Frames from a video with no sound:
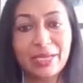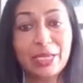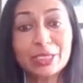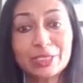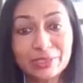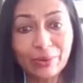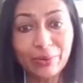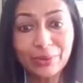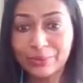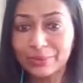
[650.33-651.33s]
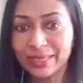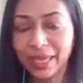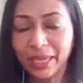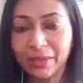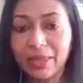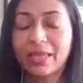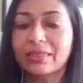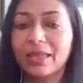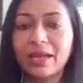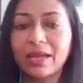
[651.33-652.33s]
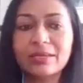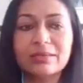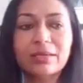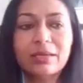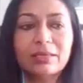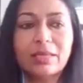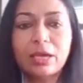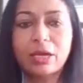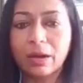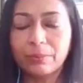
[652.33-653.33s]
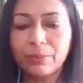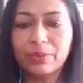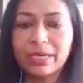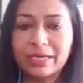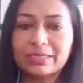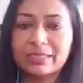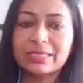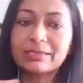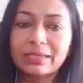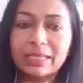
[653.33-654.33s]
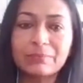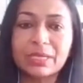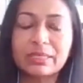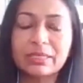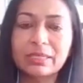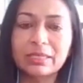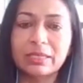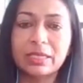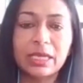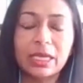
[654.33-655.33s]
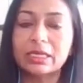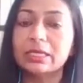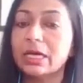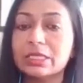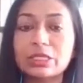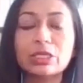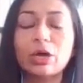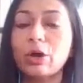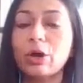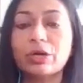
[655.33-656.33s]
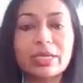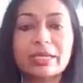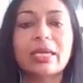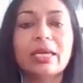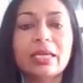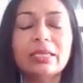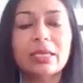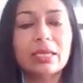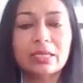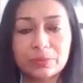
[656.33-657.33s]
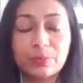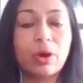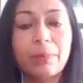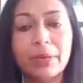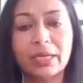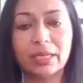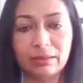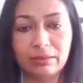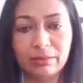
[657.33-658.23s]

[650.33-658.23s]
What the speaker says: So you see that the components, the starting material, it does not retain its property.